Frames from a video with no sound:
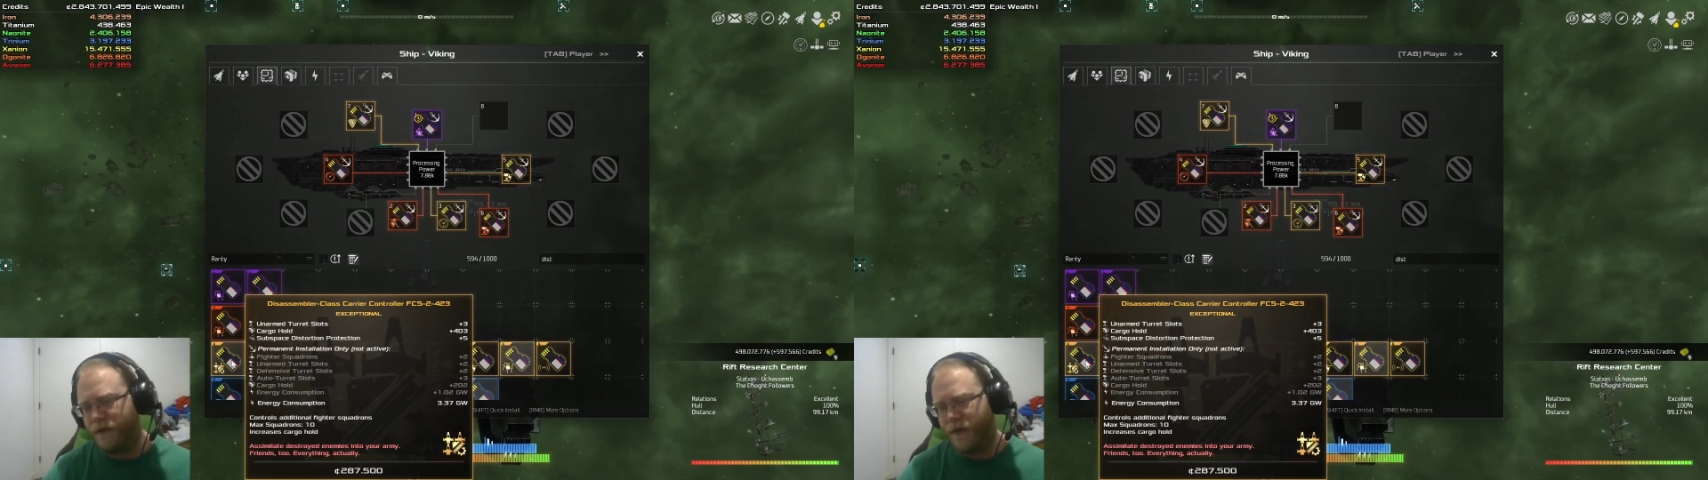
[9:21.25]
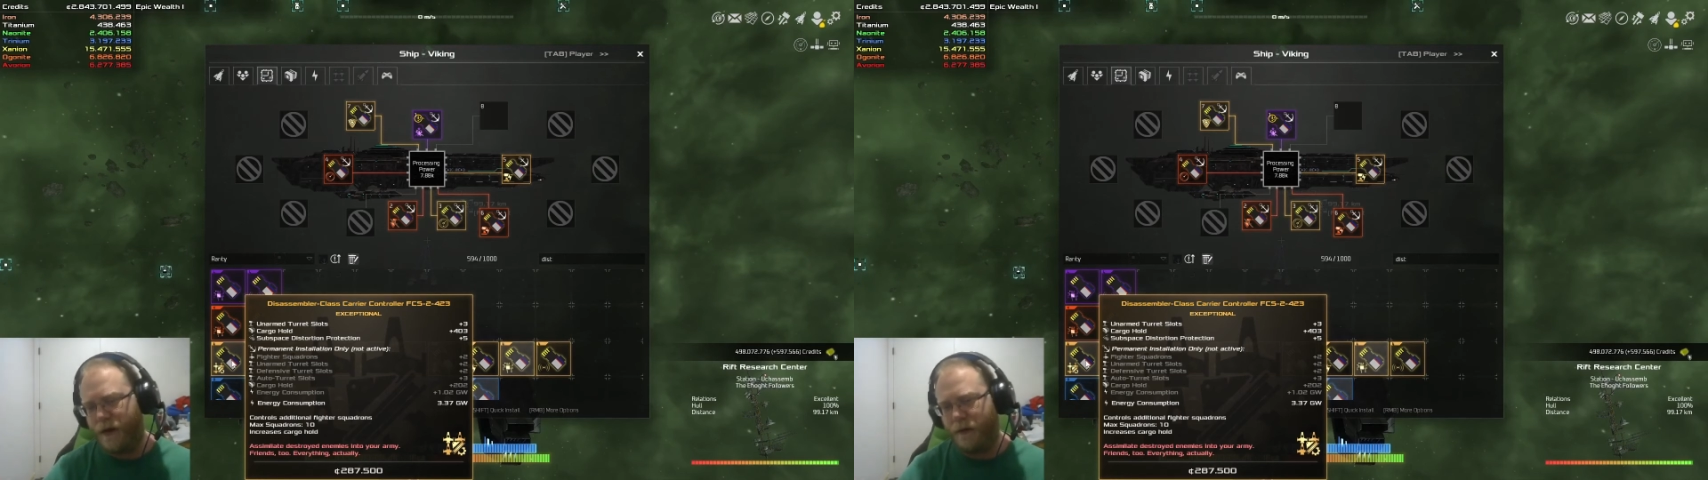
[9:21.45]

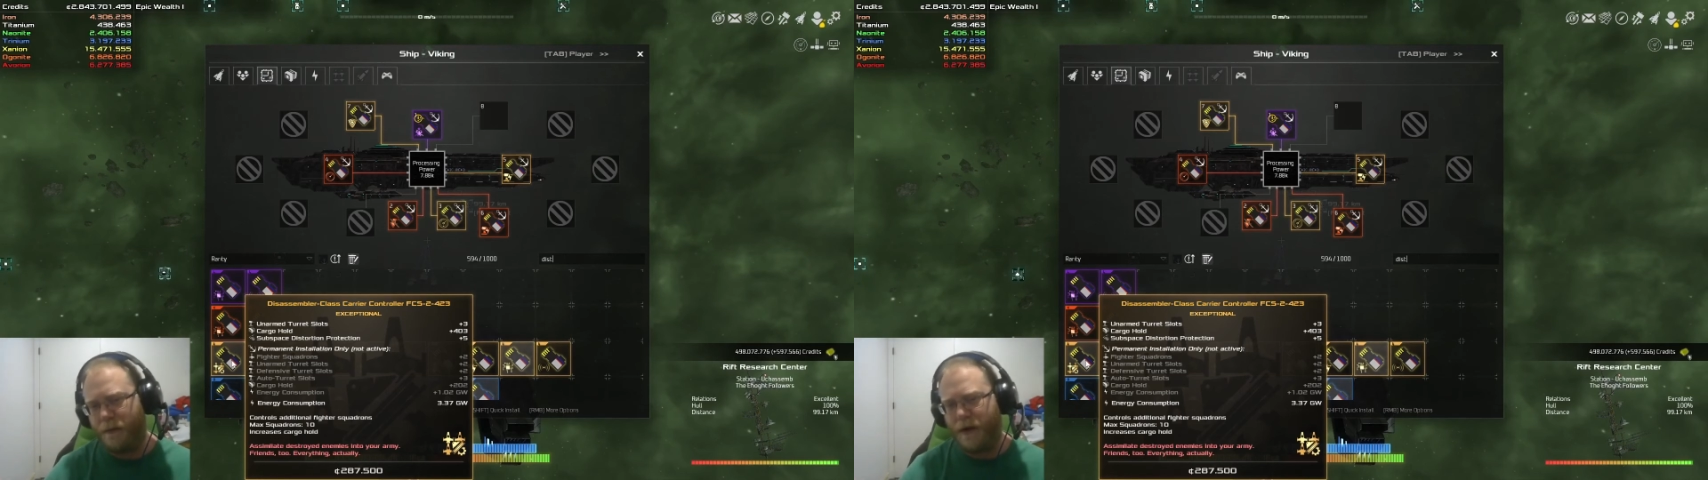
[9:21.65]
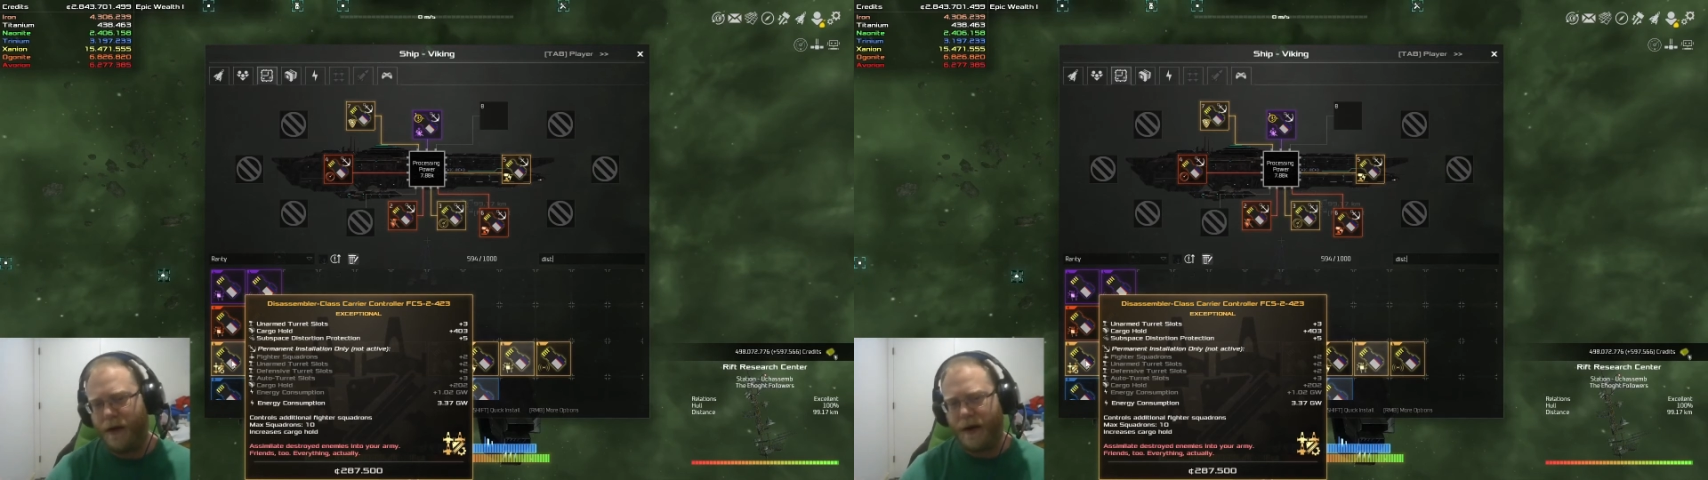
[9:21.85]

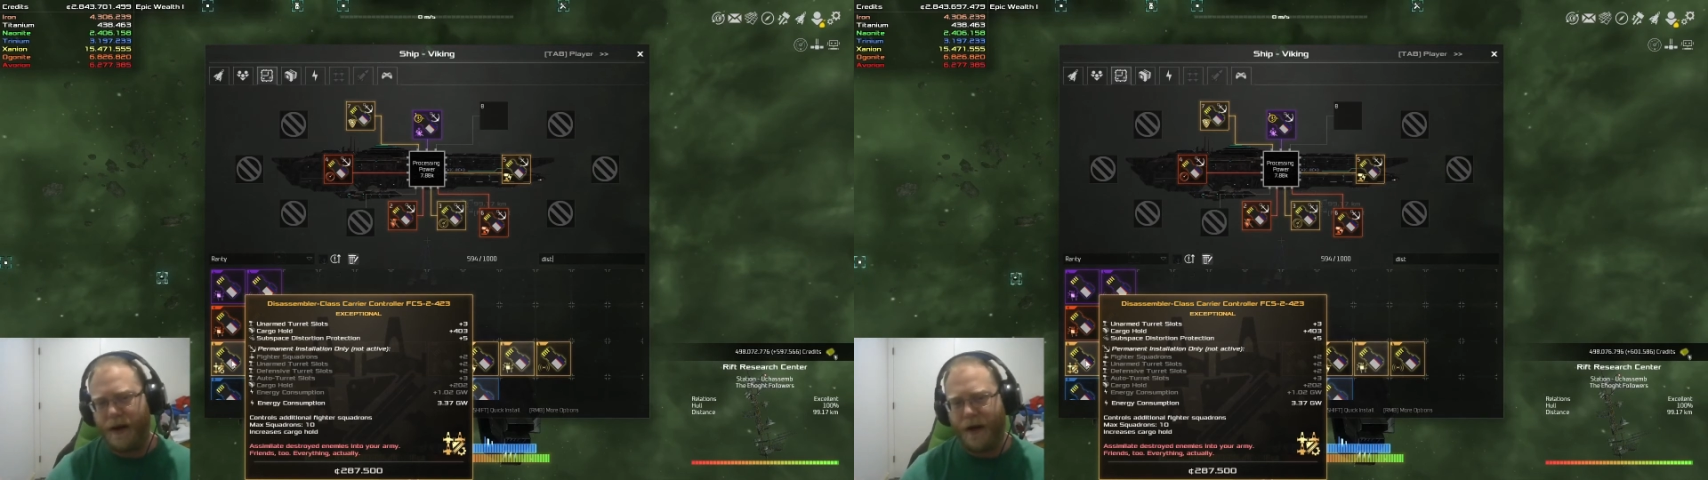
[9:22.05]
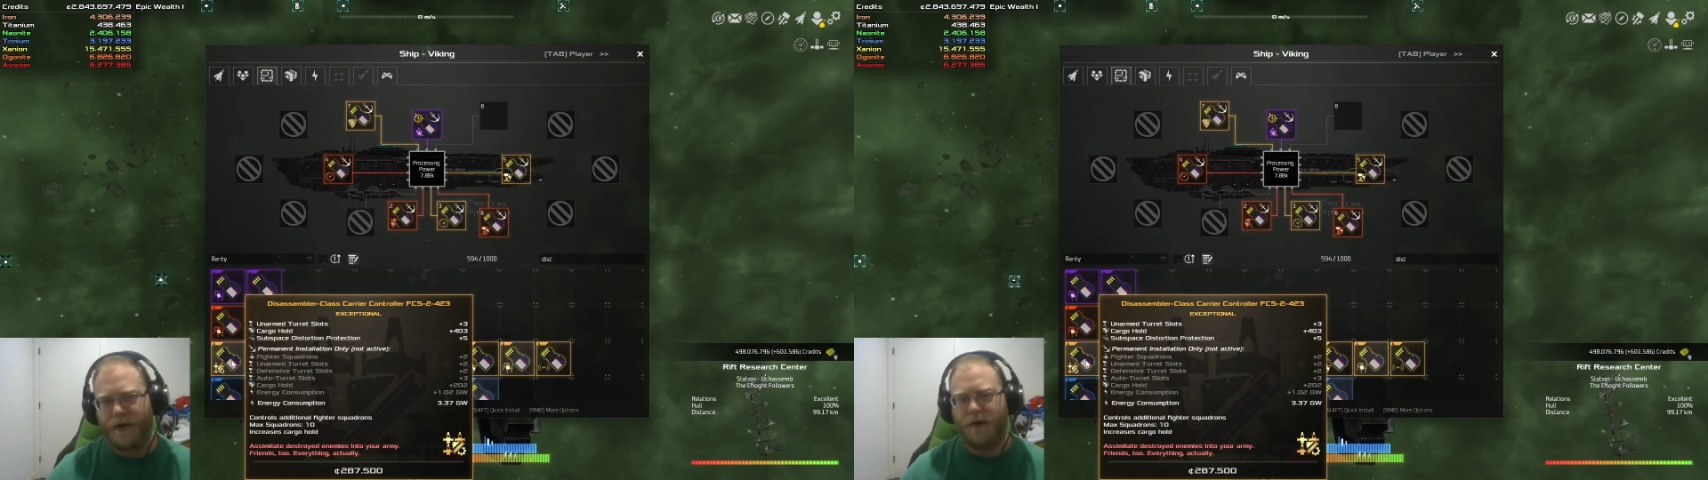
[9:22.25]
from
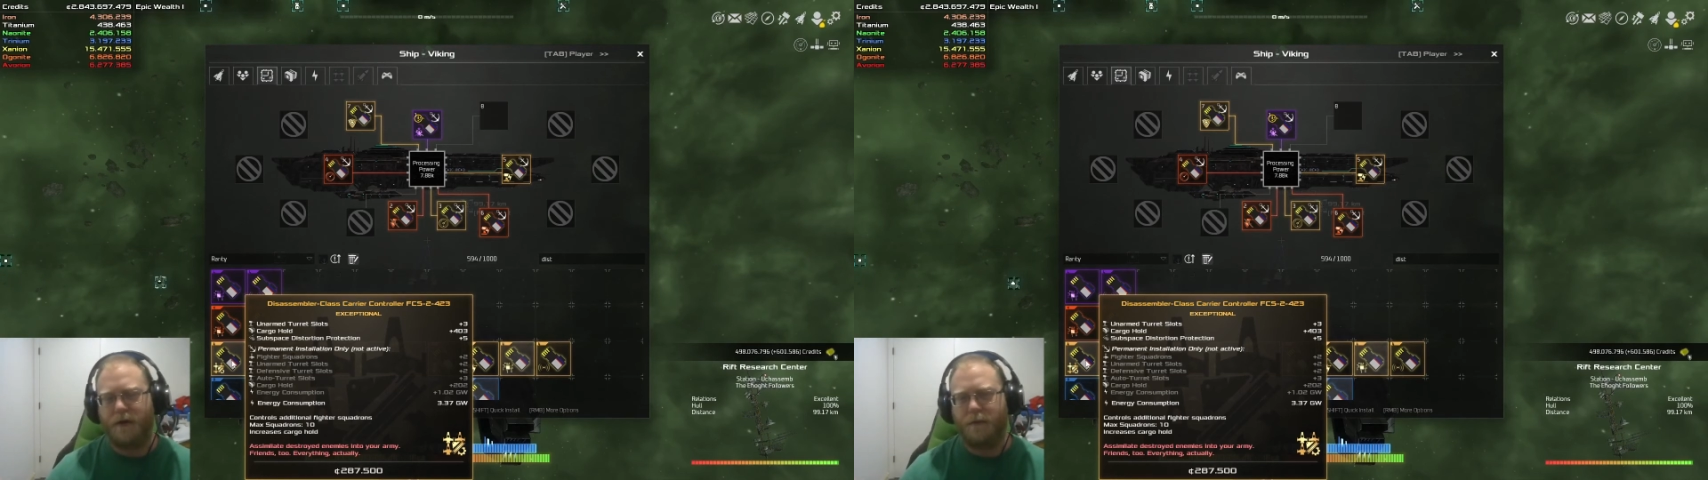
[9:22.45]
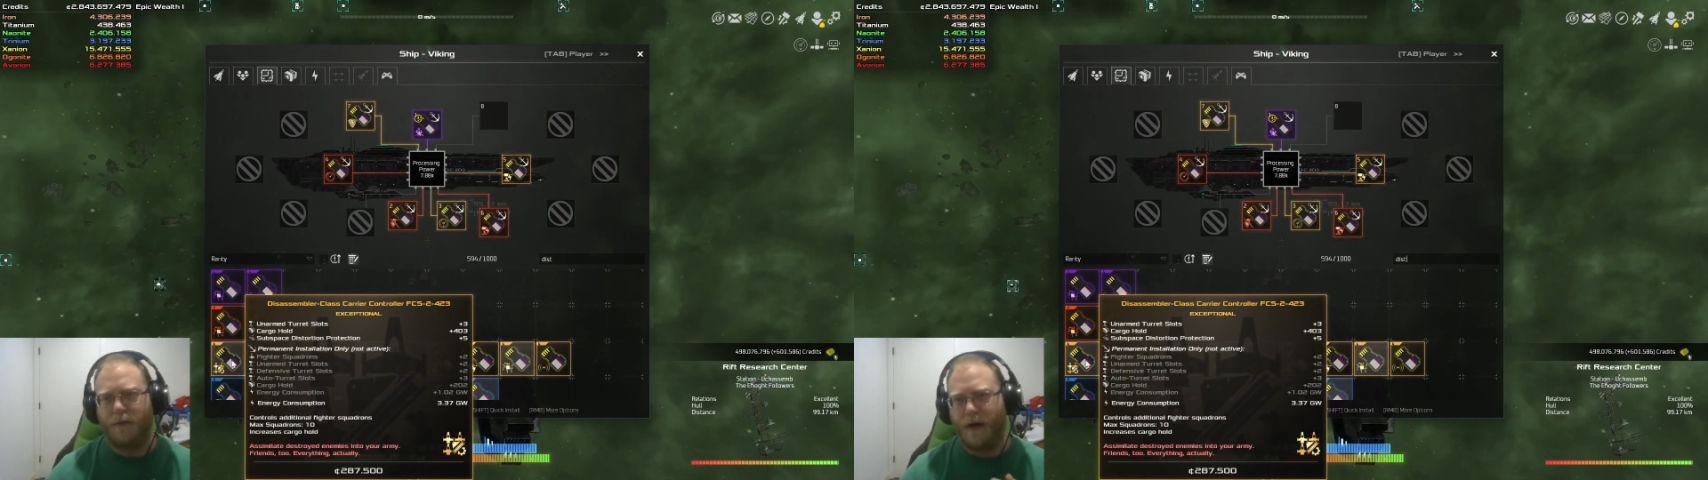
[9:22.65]
any other